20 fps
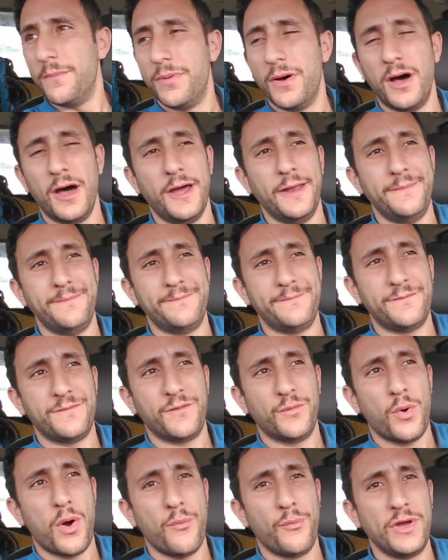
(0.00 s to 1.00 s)
But
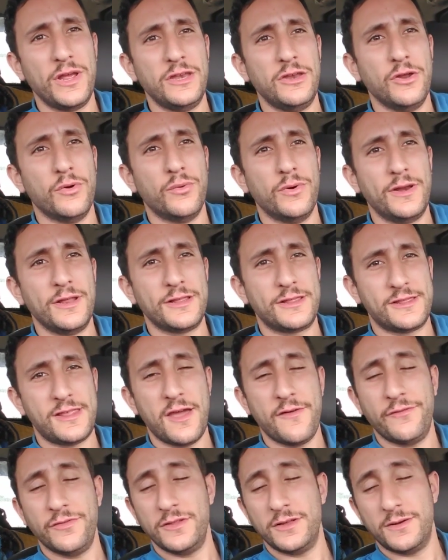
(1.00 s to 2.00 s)
when we do it, it's
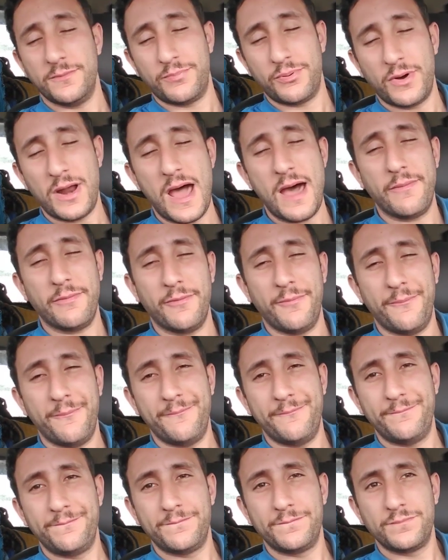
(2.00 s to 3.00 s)
definitely a problem.
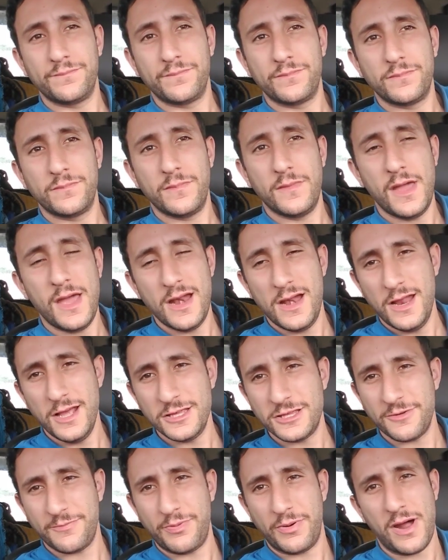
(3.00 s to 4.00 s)
And it
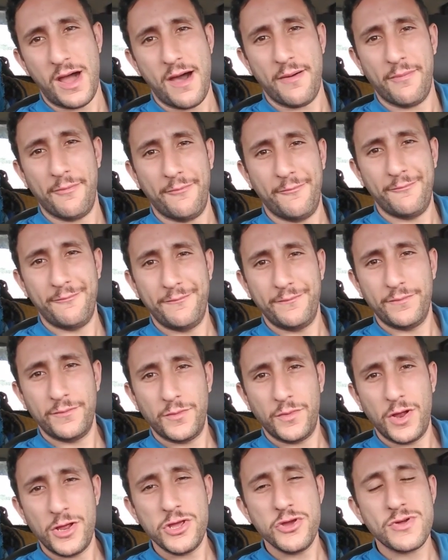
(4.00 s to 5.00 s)
is a problem.
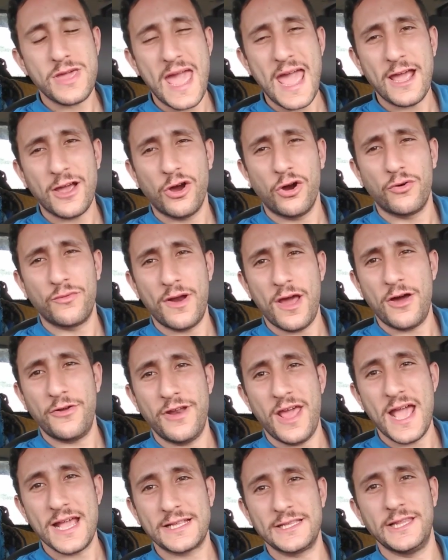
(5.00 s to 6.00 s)
Right? You can't go
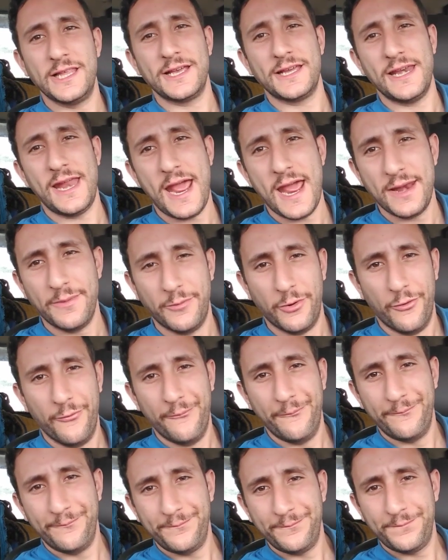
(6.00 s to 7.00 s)
around acting like an animal.
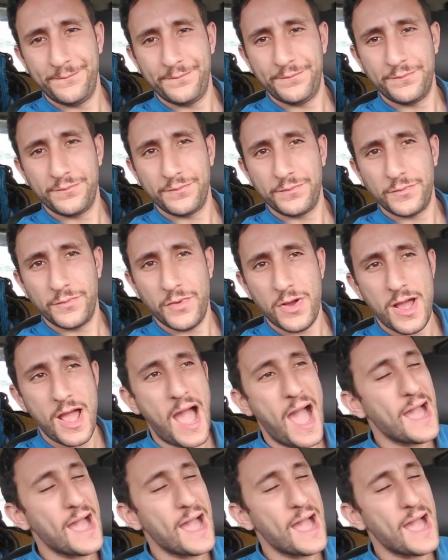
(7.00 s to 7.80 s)
Right?